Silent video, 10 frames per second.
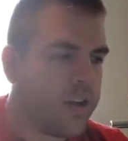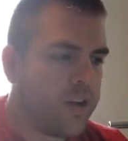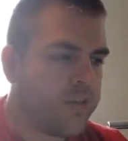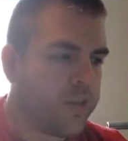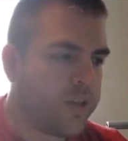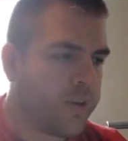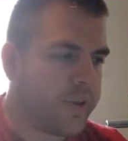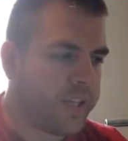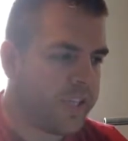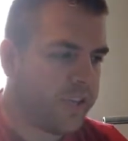for 30
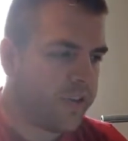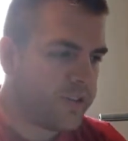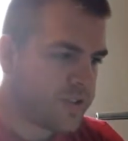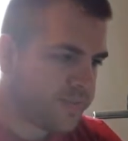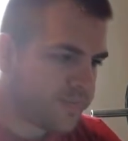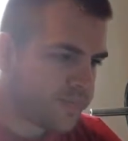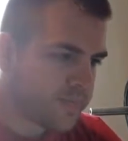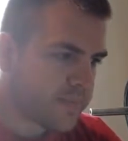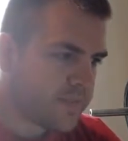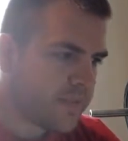years,
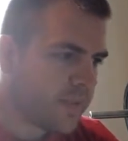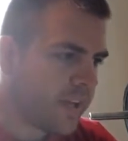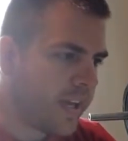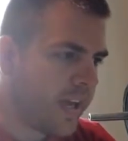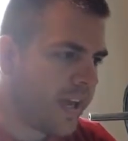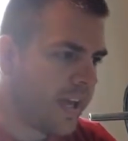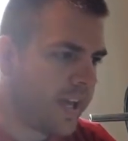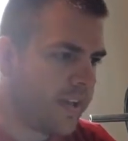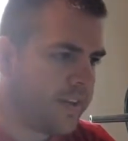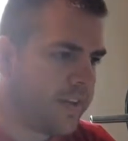
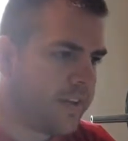and